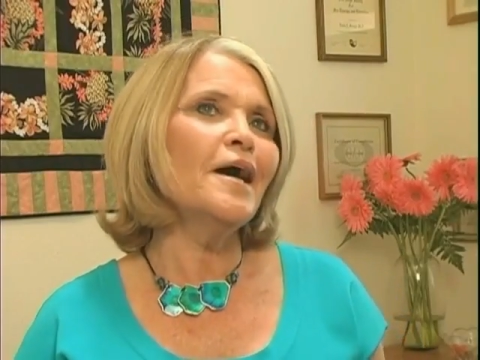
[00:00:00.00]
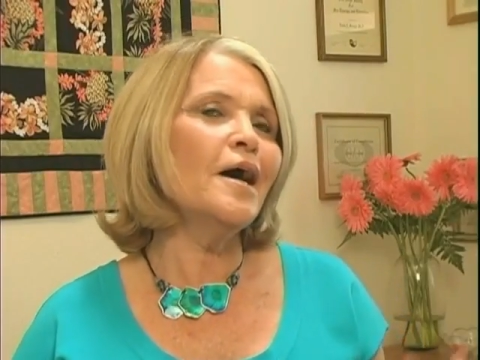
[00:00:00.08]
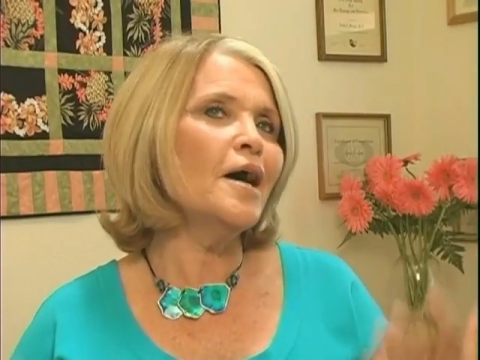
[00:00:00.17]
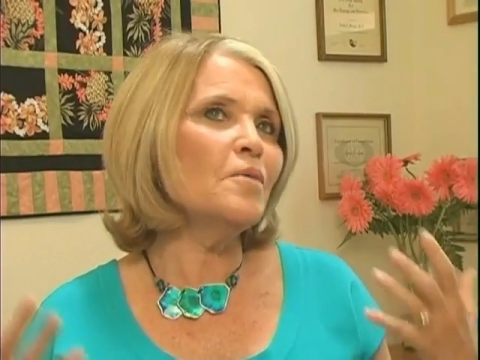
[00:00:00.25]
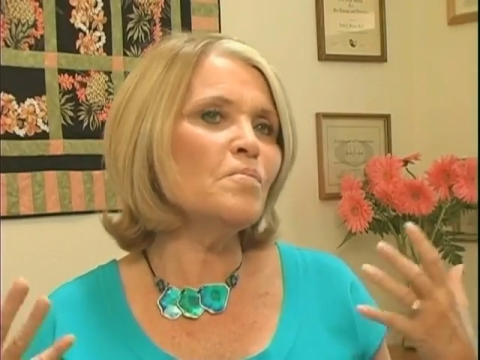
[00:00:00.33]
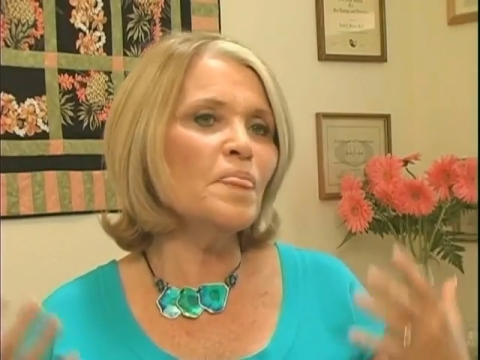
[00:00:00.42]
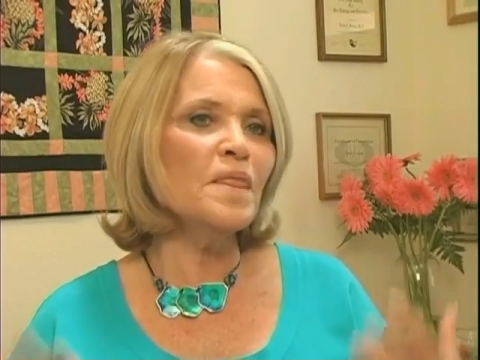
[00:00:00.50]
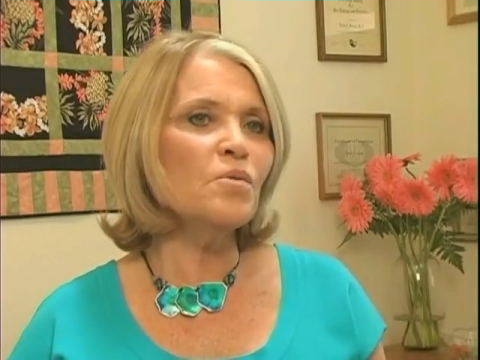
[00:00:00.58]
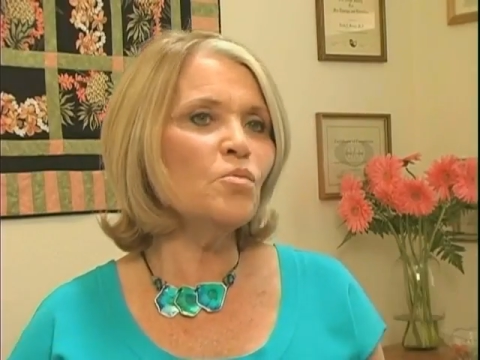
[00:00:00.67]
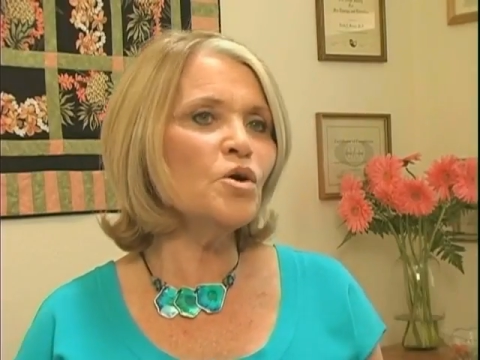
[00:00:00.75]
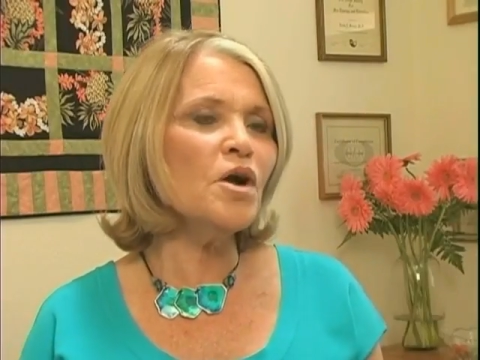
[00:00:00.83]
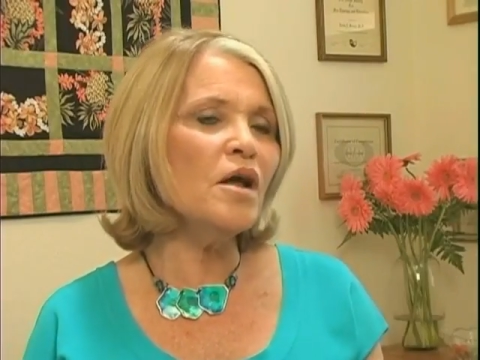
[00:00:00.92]

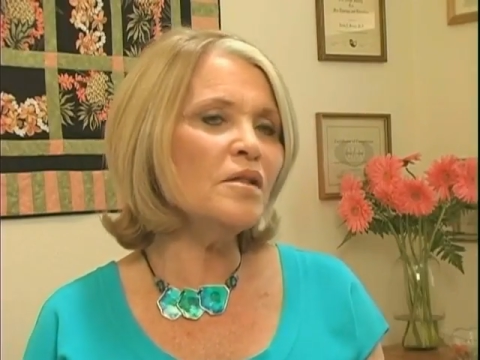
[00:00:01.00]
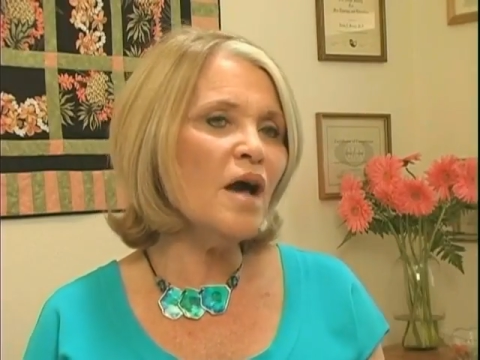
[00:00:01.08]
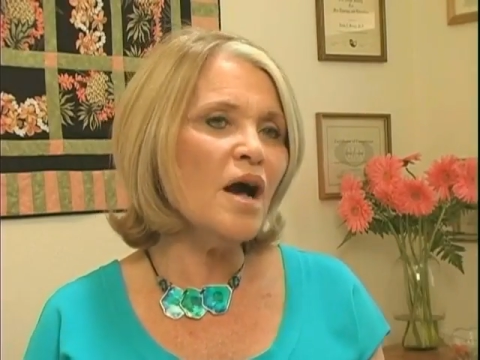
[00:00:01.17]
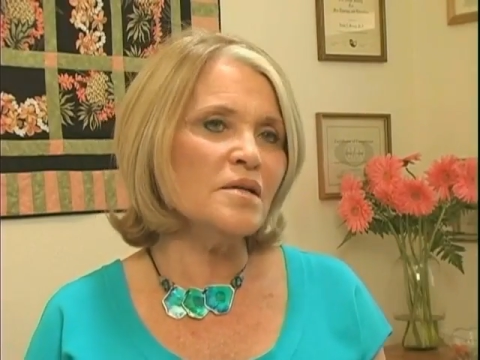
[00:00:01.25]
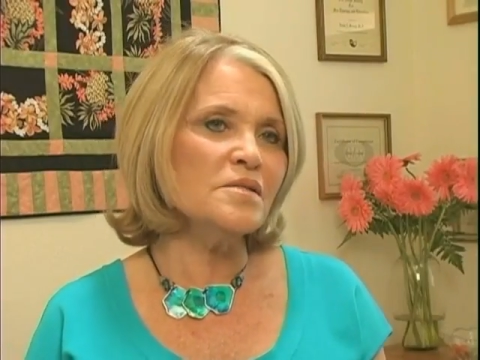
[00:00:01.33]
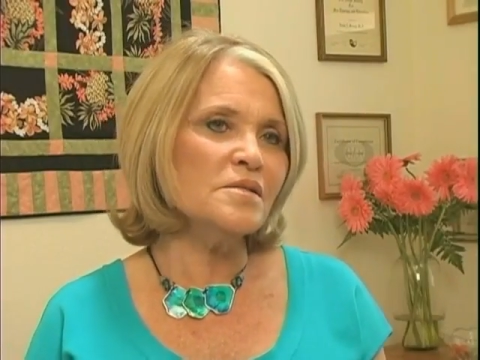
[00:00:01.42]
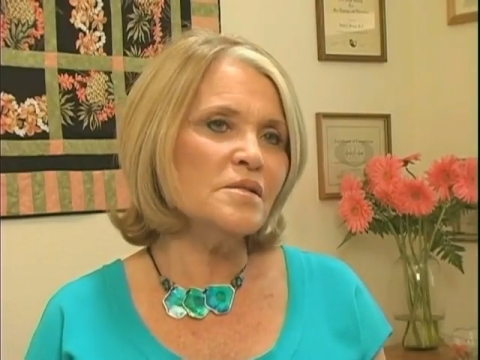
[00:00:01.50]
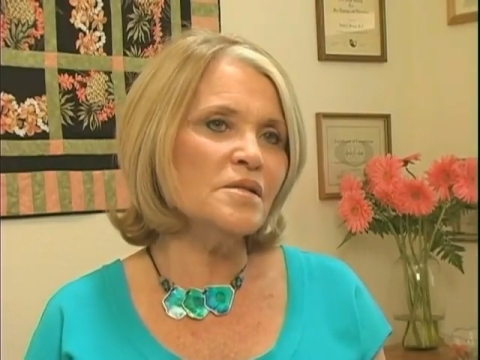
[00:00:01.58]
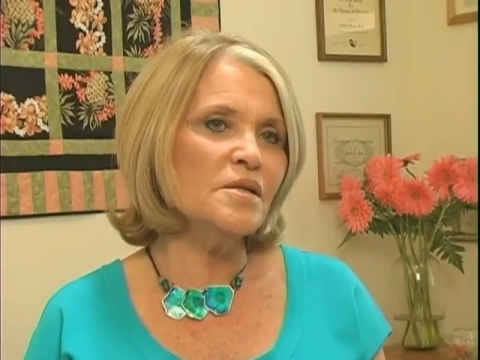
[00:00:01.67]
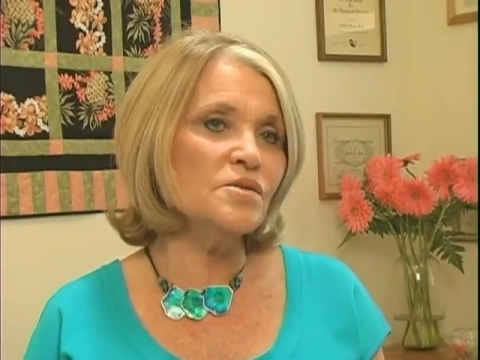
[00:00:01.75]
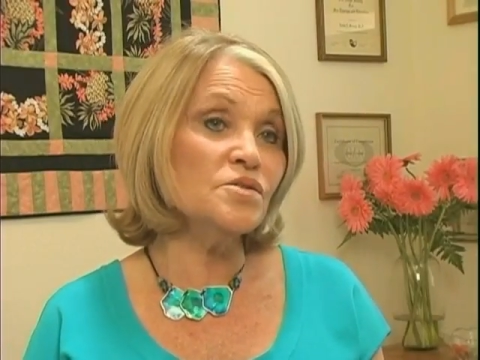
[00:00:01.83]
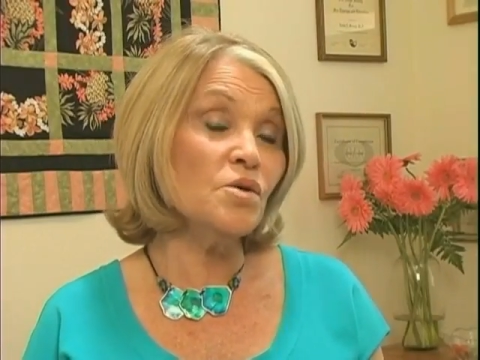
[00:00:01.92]
We're all lost,
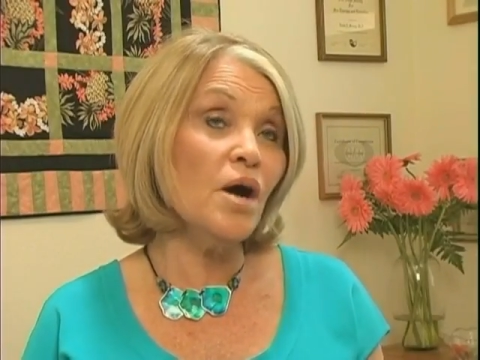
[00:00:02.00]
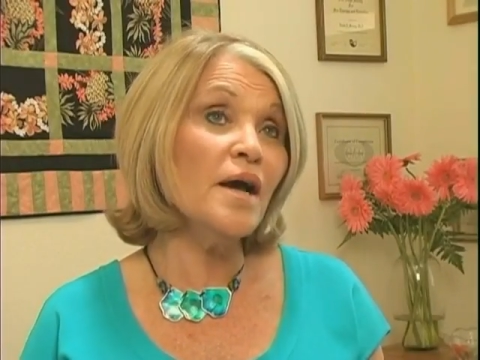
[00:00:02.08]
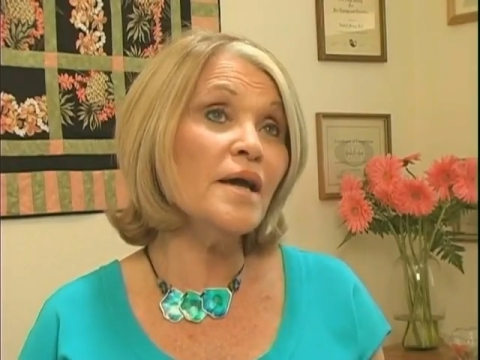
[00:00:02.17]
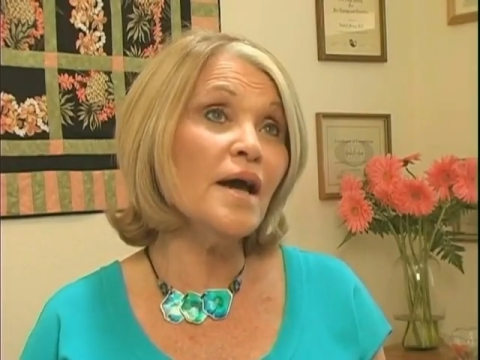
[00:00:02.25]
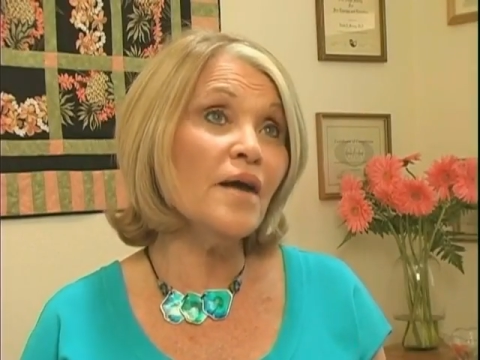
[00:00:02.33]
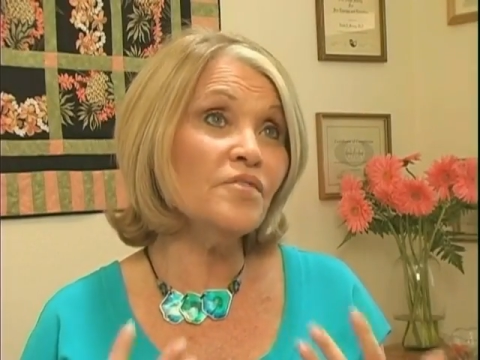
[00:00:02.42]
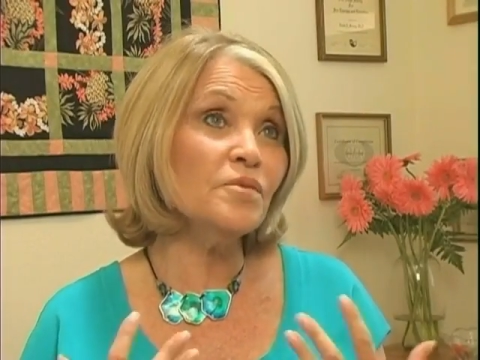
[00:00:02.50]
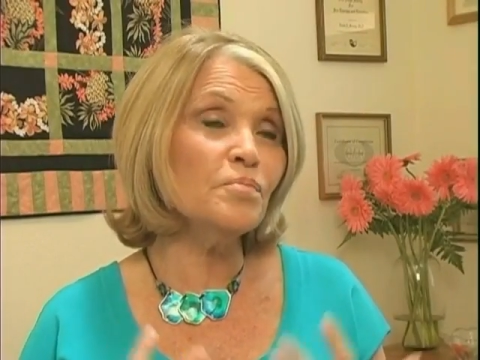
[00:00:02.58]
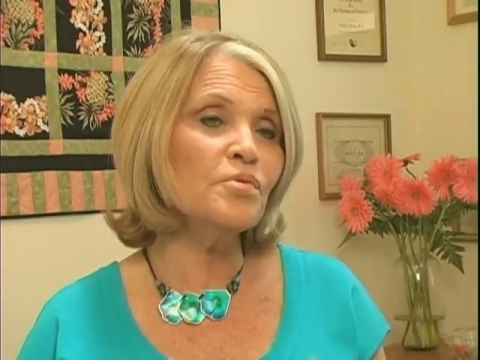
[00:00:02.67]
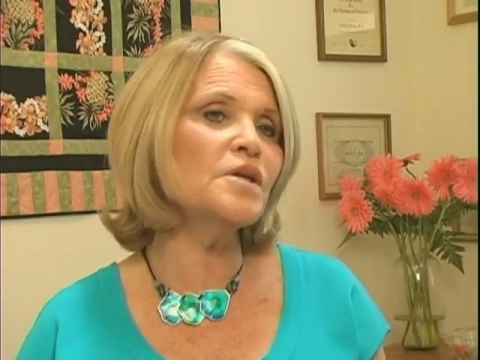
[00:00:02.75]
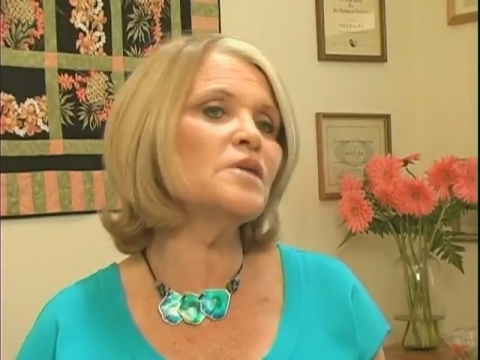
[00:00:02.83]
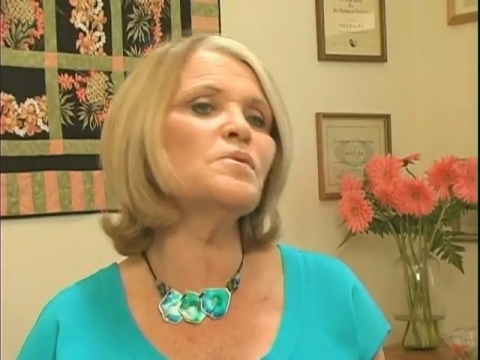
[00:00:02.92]
So I have to
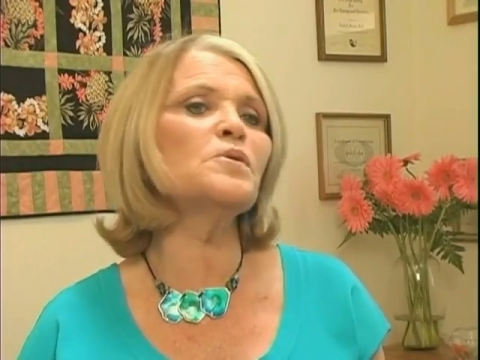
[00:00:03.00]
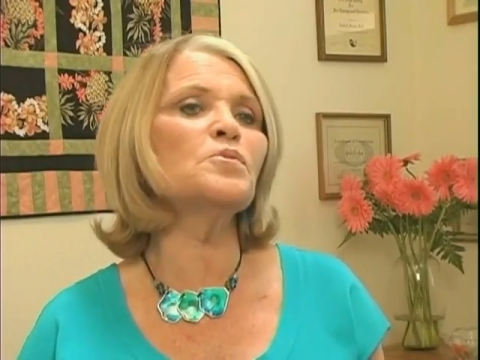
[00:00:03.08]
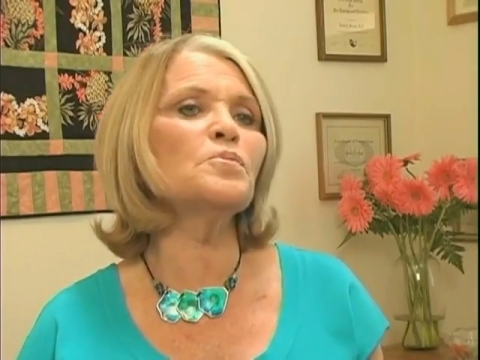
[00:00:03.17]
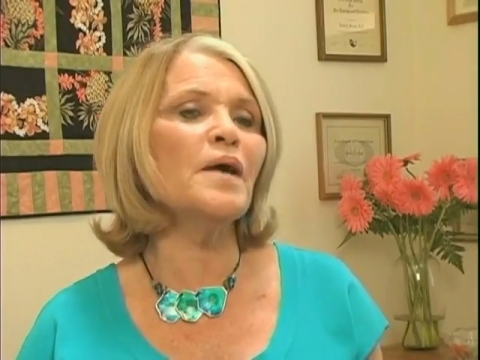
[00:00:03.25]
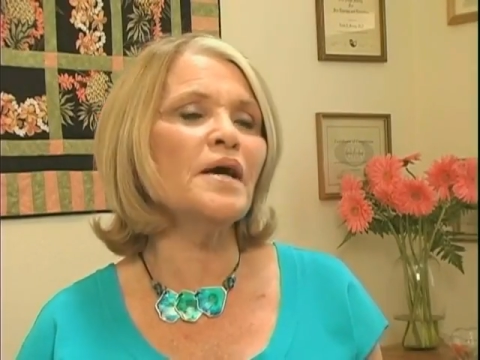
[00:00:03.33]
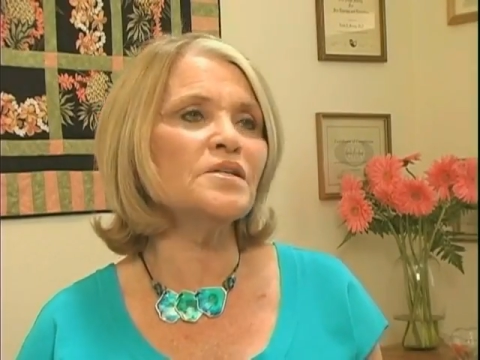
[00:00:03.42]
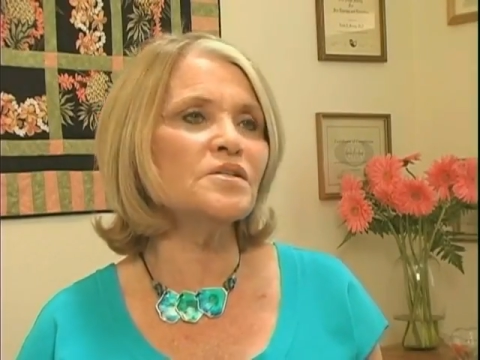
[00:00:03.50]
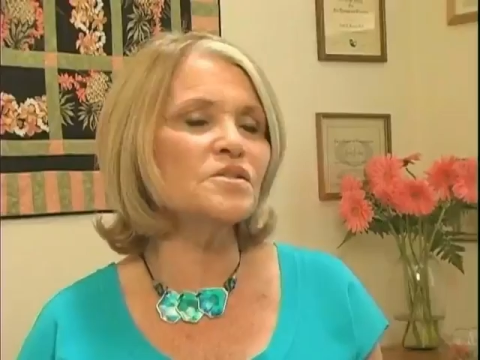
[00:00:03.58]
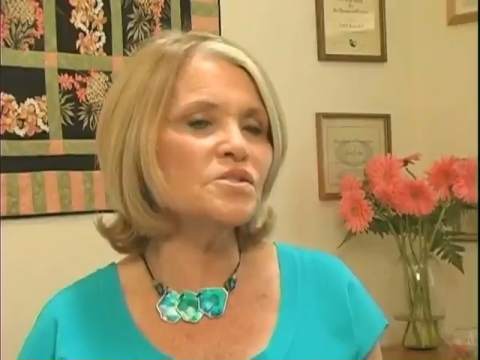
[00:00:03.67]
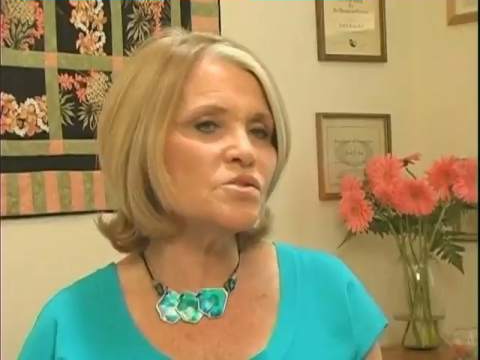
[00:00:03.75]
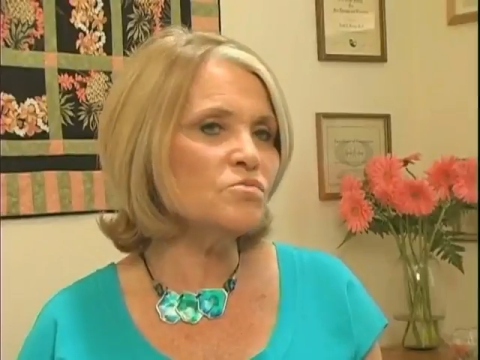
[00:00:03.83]
bring people back to this